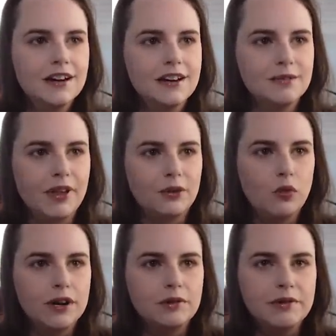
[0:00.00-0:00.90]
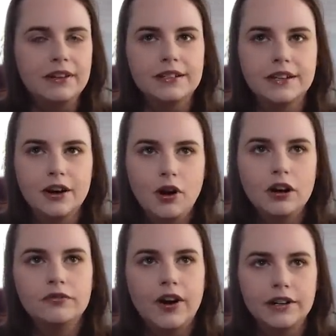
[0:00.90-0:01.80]
Um, like what it would be like to go
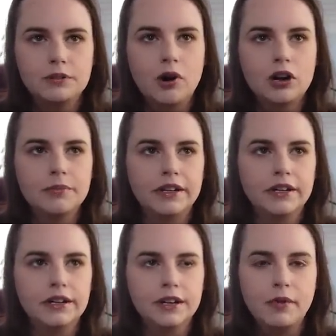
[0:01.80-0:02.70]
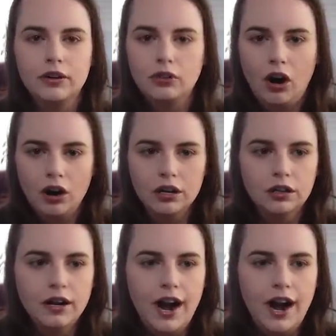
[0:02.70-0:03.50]
home, find an apartment, get my own car,